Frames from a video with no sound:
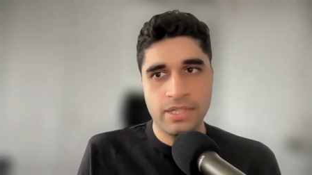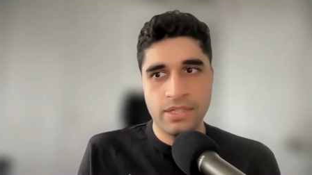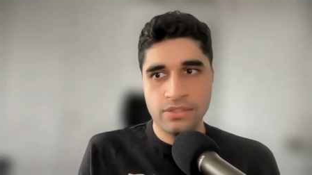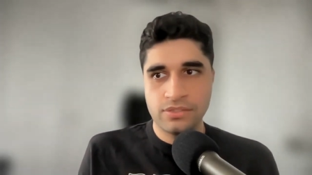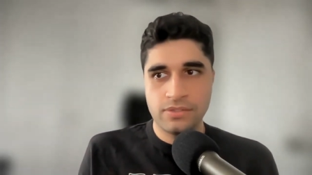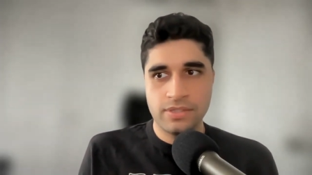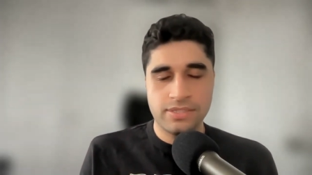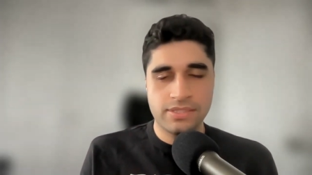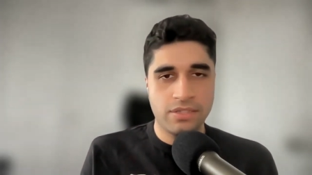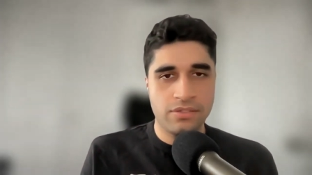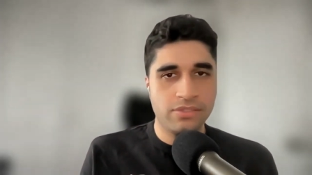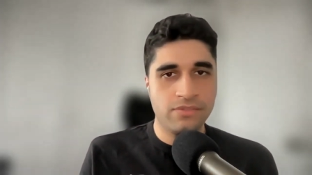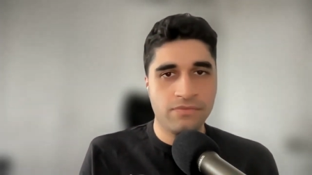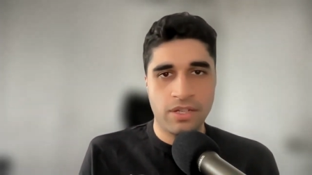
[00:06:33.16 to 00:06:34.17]
So this
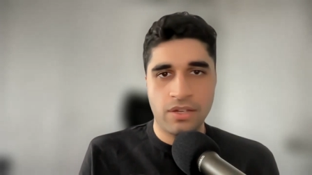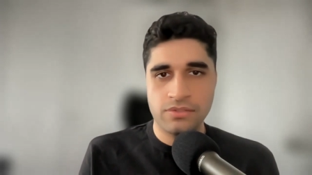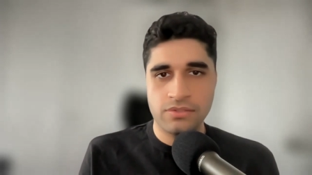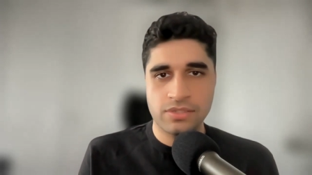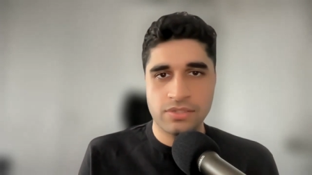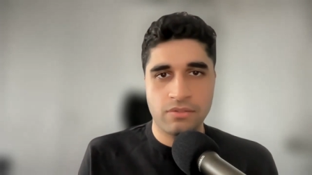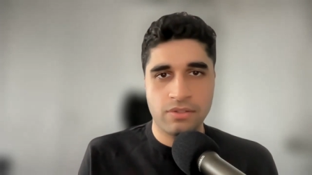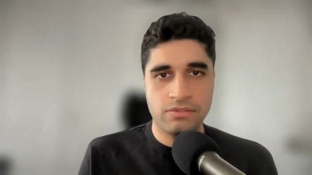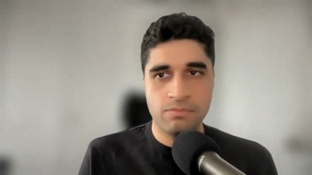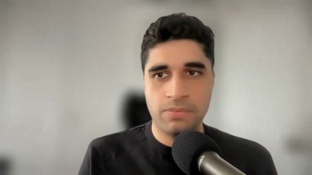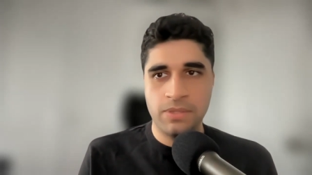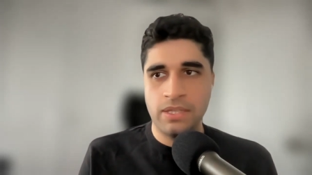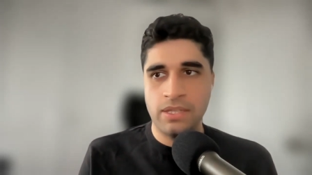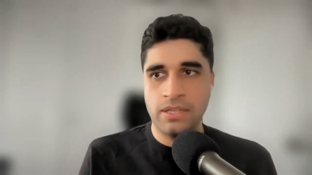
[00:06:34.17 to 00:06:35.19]
series of videos is going to
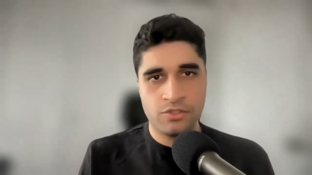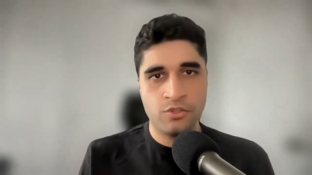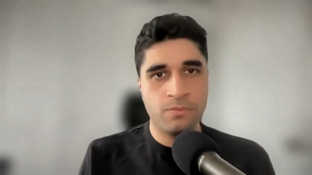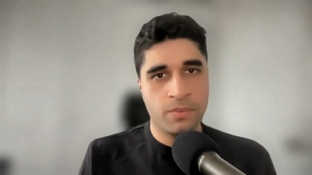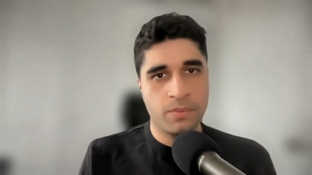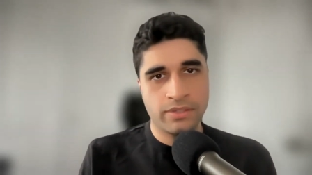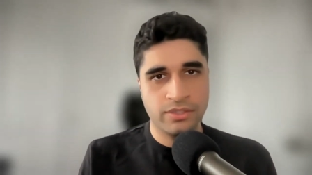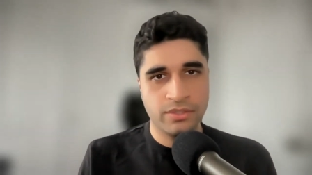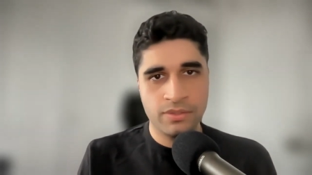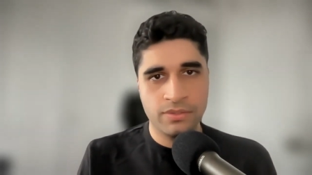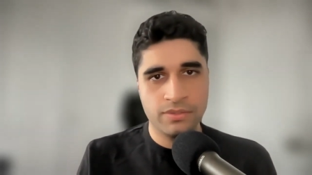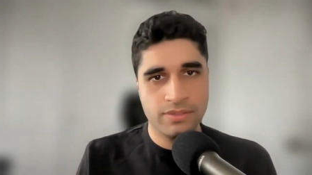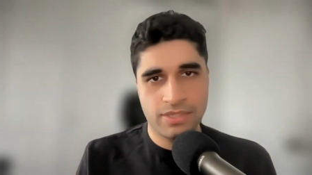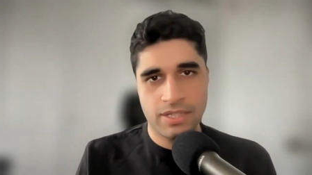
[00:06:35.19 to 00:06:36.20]
be two-part
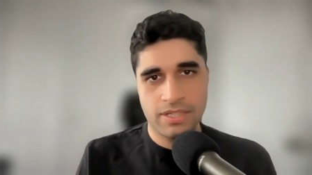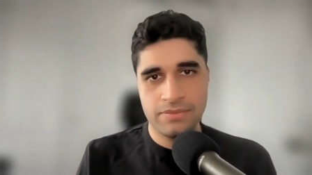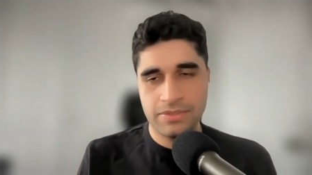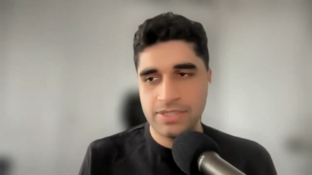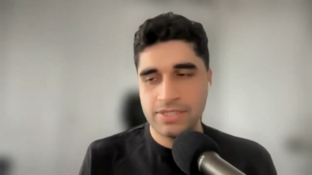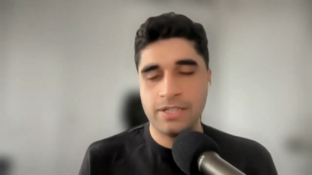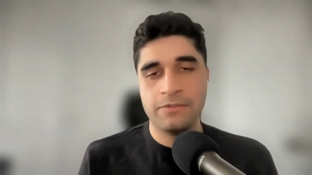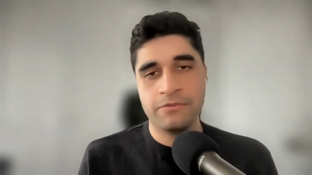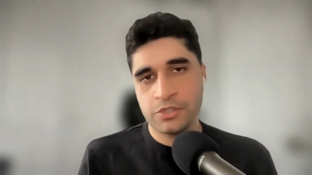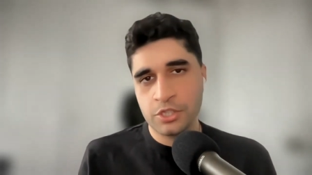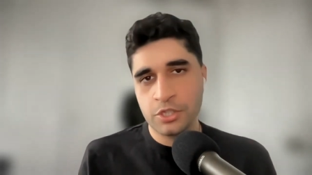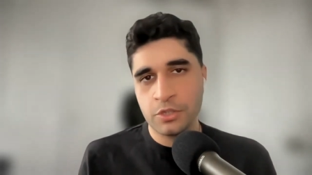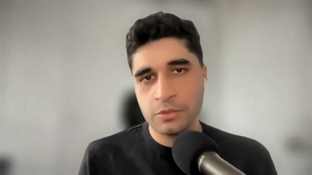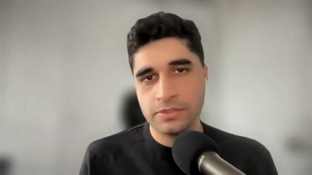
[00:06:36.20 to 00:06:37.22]
goal. It's kind of a selfish
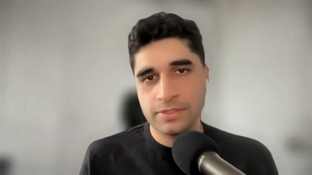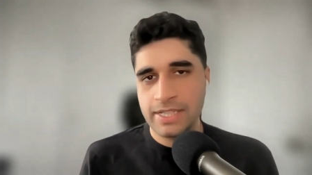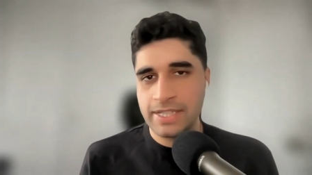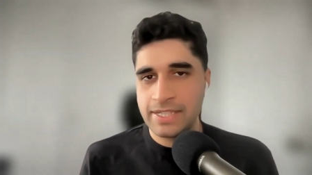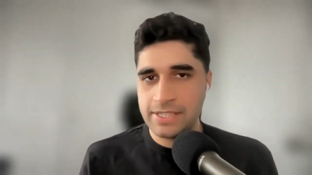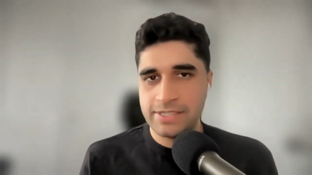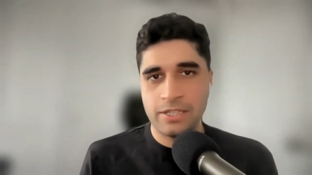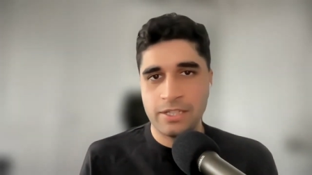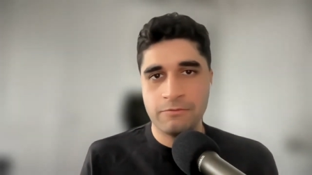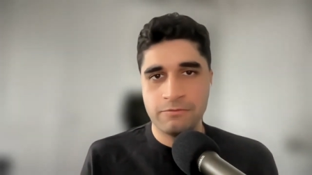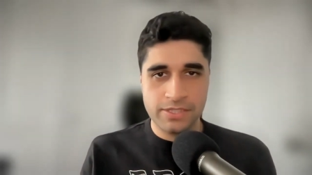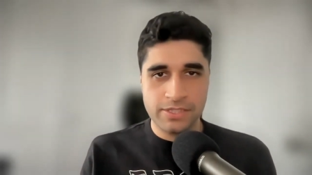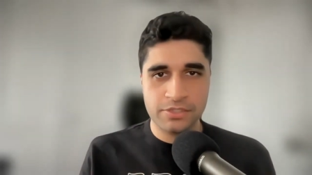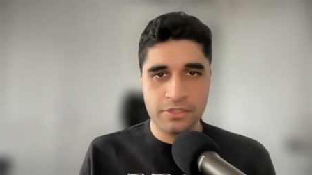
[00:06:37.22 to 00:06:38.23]
goal and a
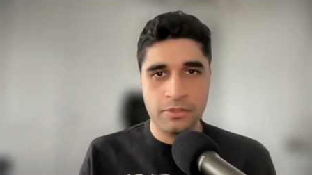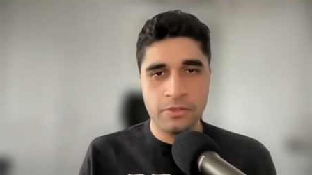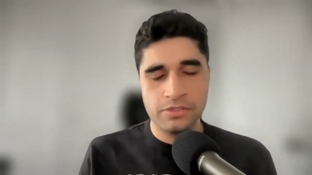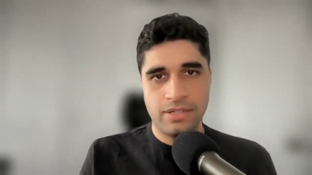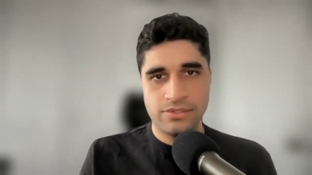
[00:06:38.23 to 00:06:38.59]
selfless goal.